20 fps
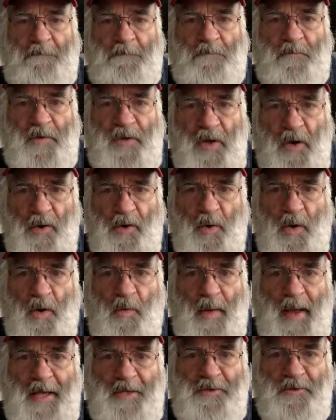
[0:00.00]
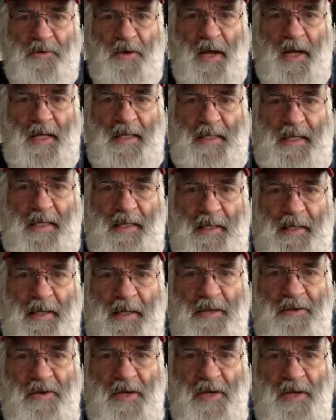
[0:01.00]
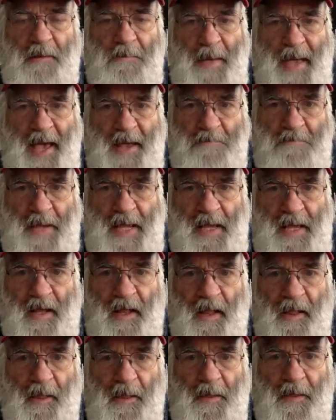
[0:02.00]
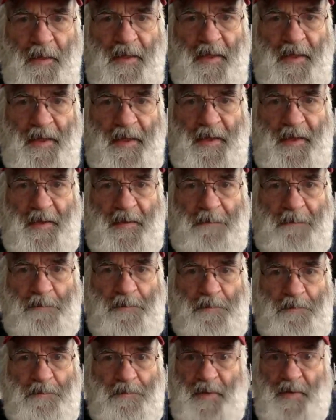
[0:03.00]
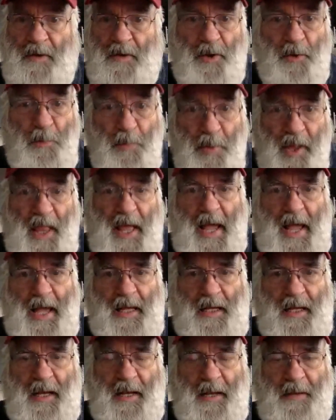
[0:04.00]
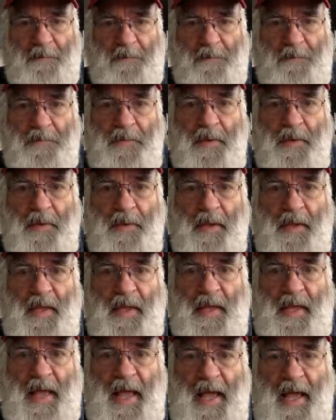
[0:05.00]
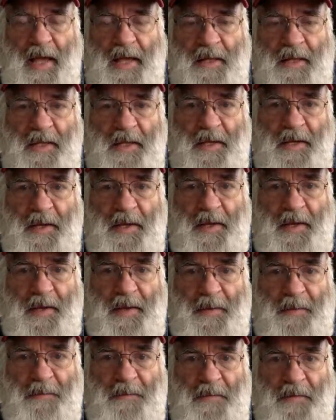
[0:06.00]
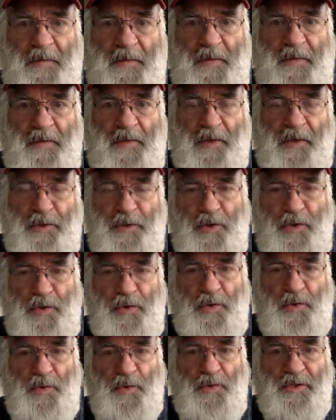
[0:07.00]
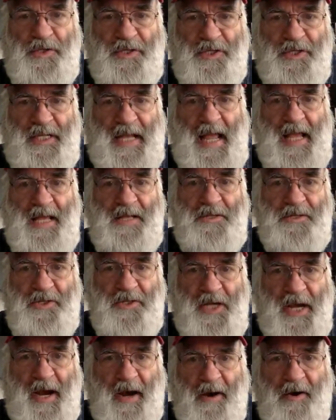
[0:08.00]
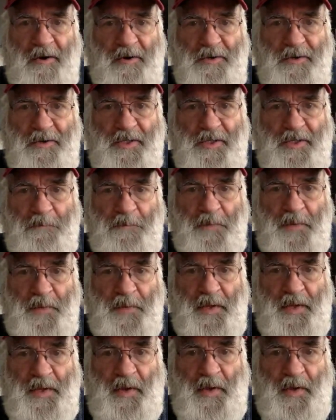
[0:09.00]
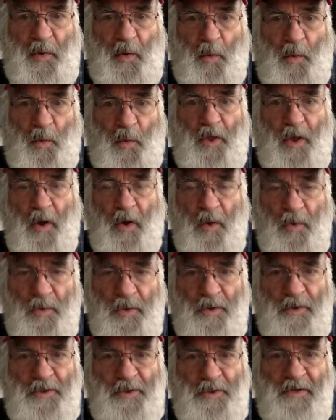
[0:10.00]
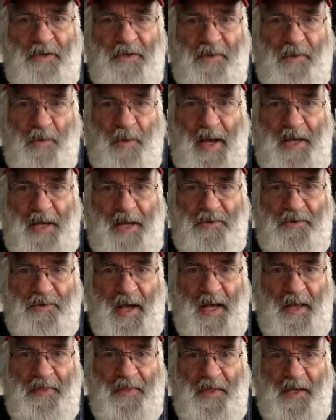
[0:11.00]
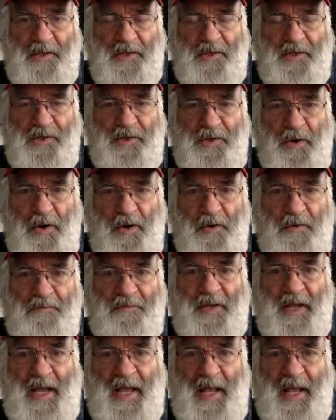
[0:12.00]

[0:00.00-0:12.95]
You go to a restaurant and you get a bad meal, you complain. And the two state chairs were the owners of the restaurant that served